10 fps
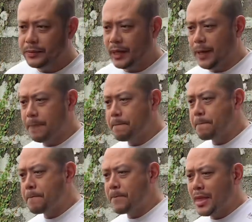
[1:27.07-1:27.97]
Okay,
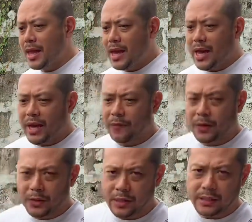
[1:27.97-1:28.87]
and for
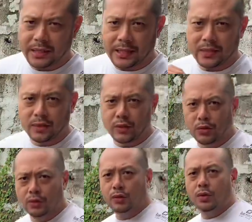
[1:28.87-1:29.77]
30 seconds you
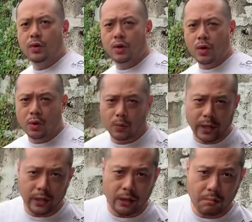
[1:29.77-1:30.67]
do
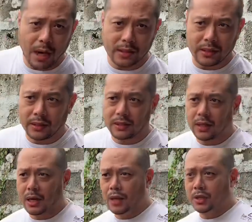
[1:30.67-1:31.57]
regular boxing,
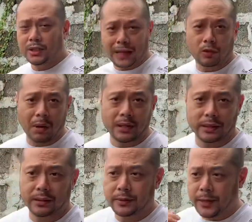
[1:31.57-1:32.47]
shadow
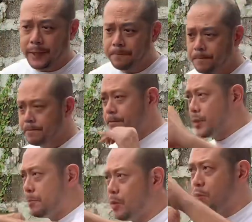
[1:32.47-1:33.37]
boxing. Okay,
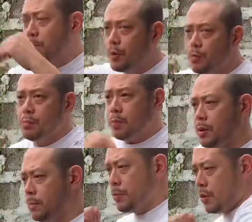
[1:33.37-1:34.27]
boom, boom, boom, boom,
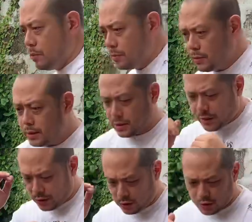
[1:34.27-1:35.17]
boom.
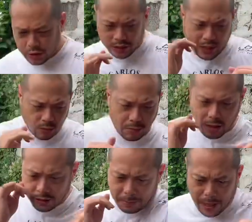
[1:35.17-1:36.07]
So just shadow box.